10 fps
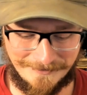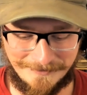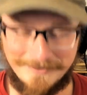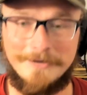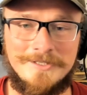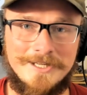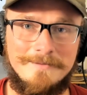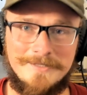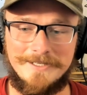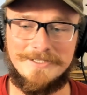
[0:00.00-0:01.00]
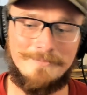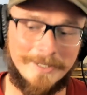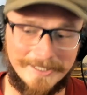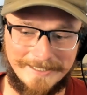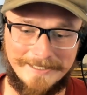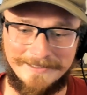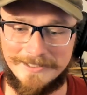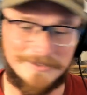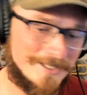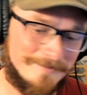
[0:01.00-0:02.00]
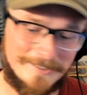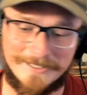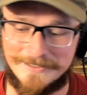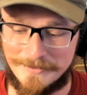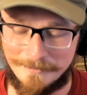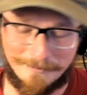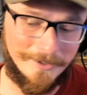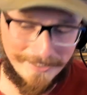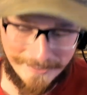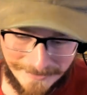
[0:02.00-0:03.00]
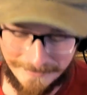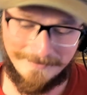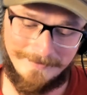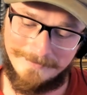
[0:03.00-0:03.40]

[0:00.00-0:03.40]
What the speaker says: No substance putting, no substance put in.